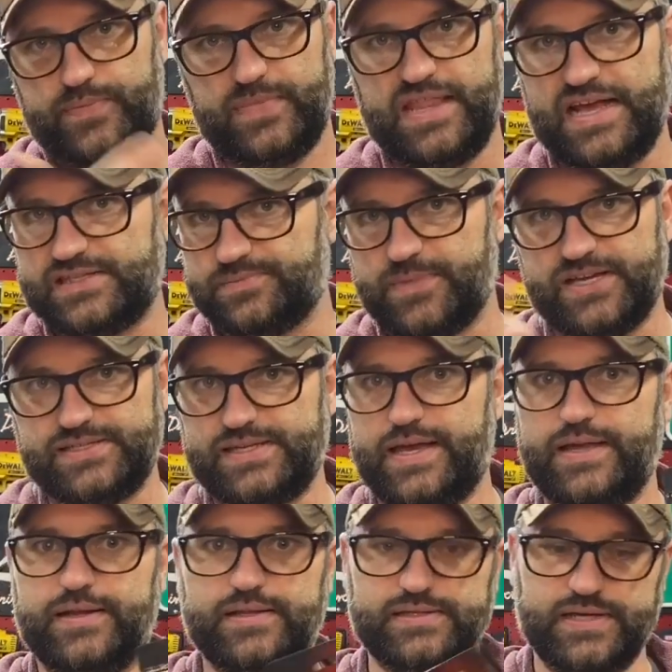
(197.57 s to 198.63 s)
that's my set.
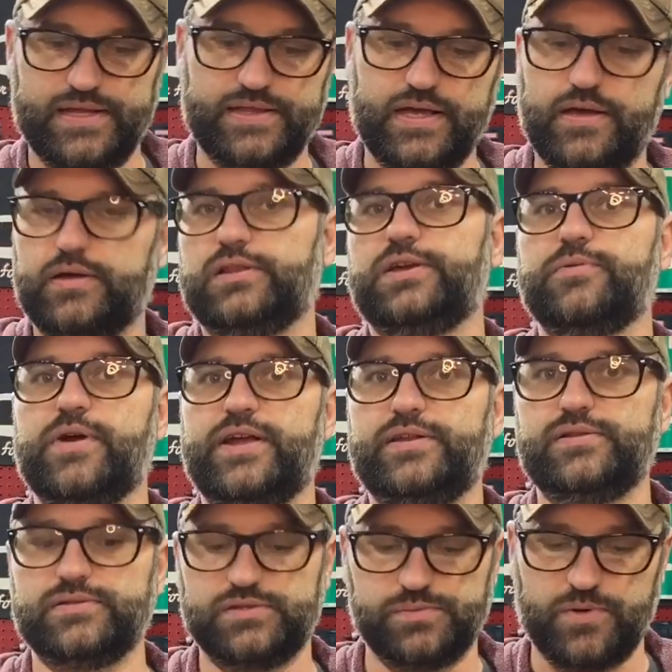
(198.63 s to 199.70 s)
It's got the ugly red
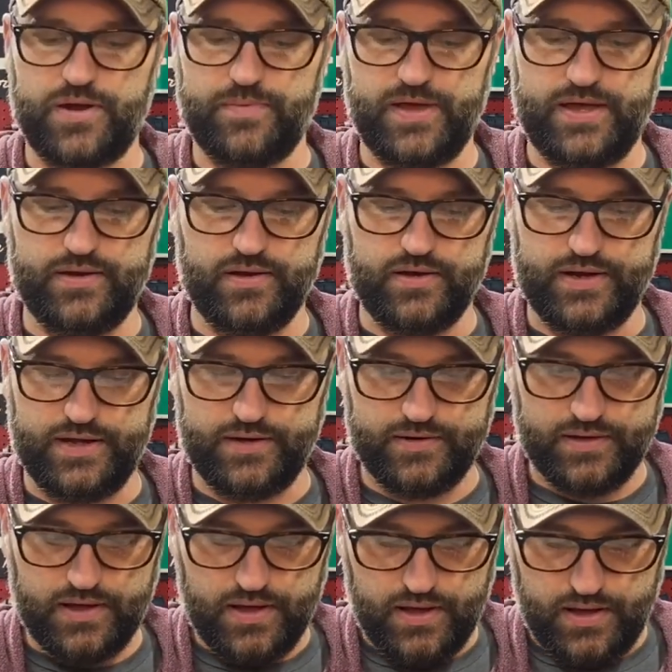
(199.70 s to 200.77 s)
spray paint on it.
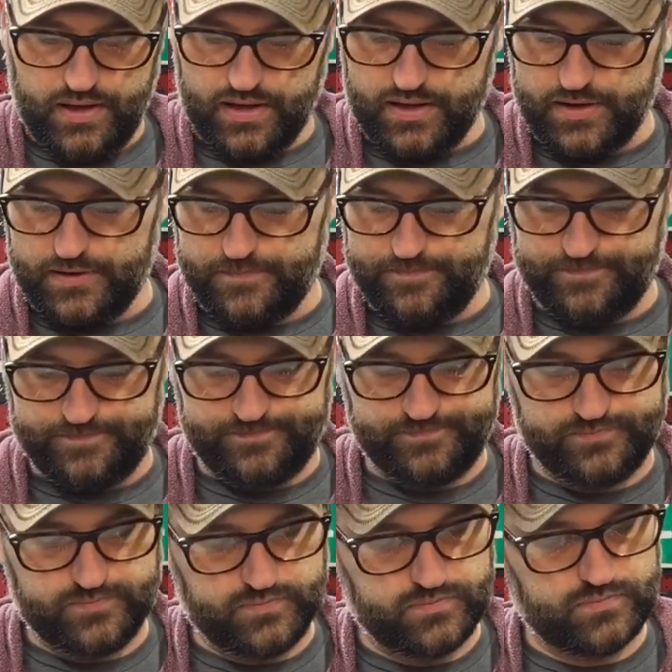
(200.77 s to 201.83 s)
Um,
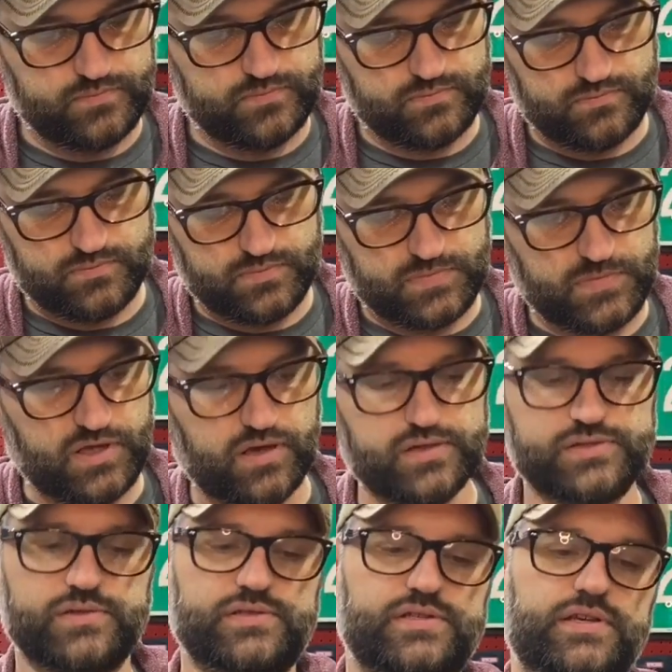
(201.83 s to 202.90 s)
you
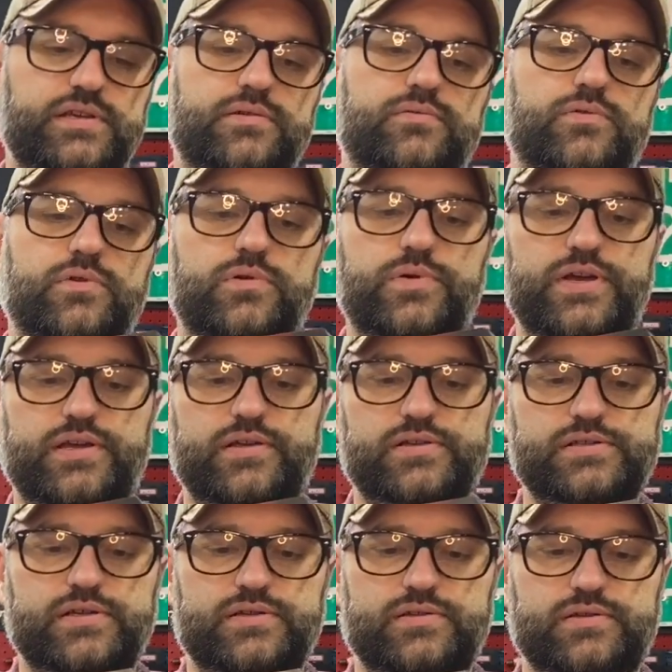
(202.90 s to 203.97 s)
also see, real quick, here's
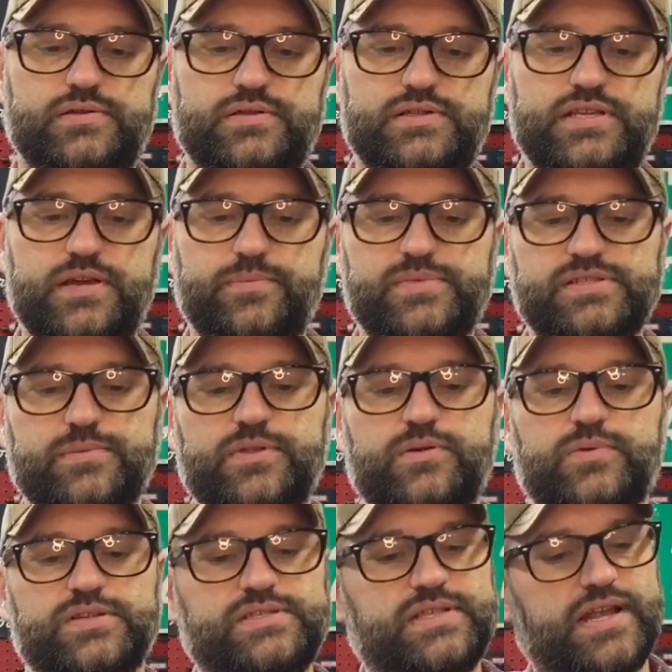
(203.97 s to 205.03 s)
a tip. Some of the
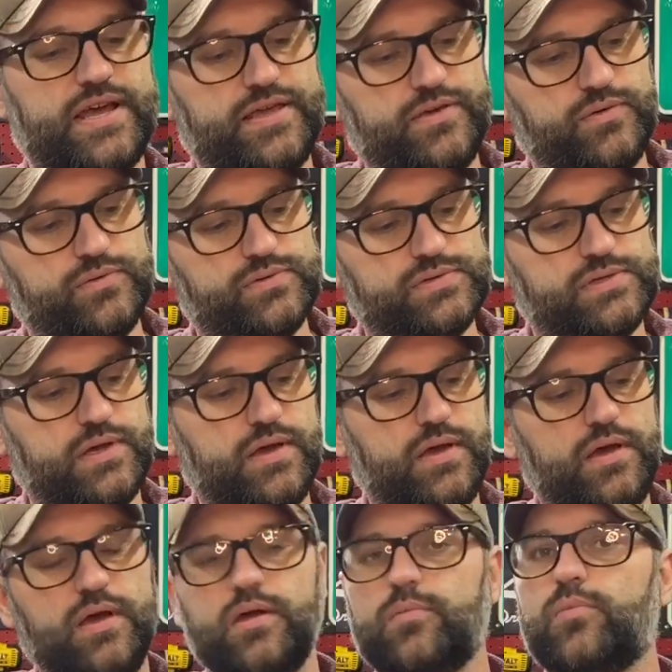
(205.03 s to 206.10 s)
ones that I use
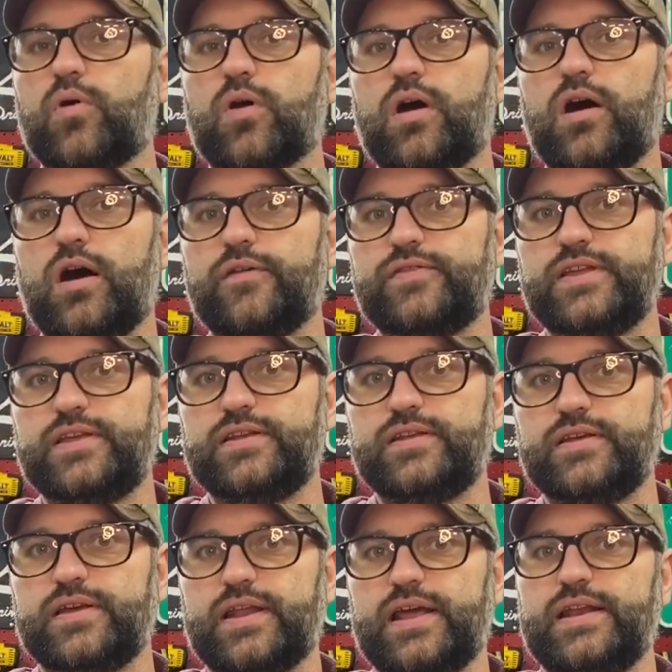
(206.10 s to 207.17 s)
more often
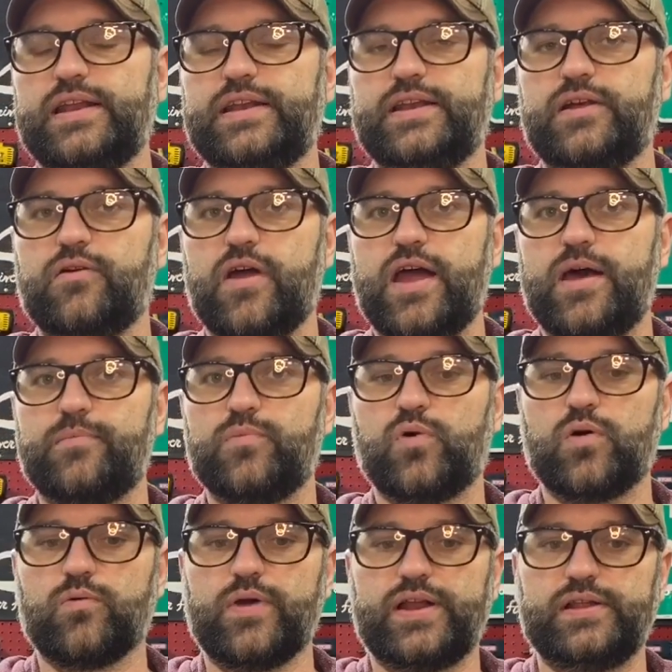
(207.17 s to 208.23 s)
and I need to grab more
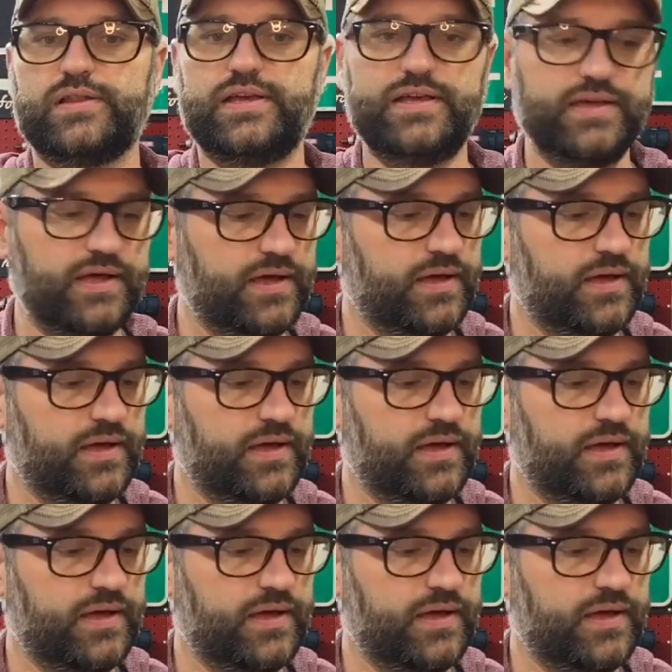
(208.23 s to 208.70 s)
readily